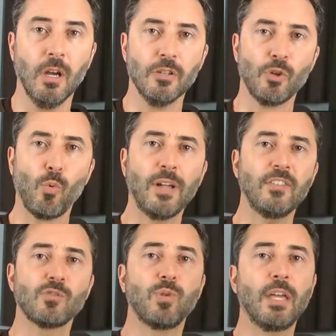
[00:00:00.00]
So what
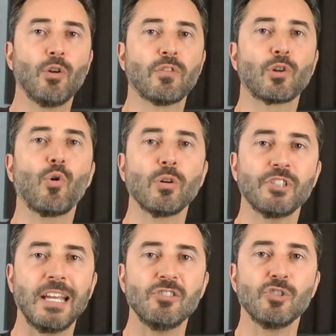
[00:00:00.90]
does playing over chord
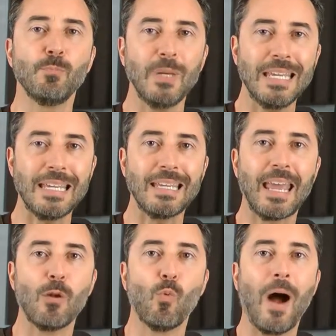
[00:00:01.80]
changes mean,
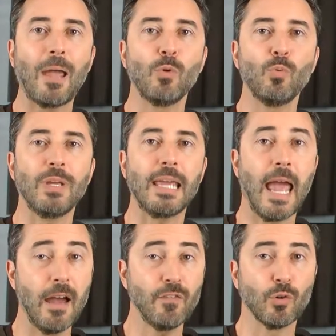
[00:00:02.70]
and why would we
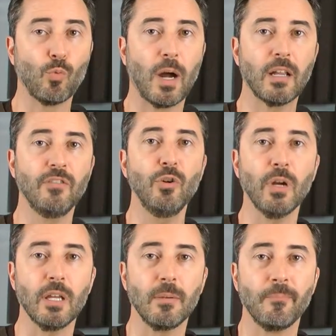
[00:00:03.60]
ever want to do
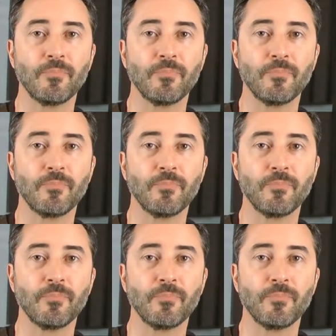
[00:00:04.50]
it?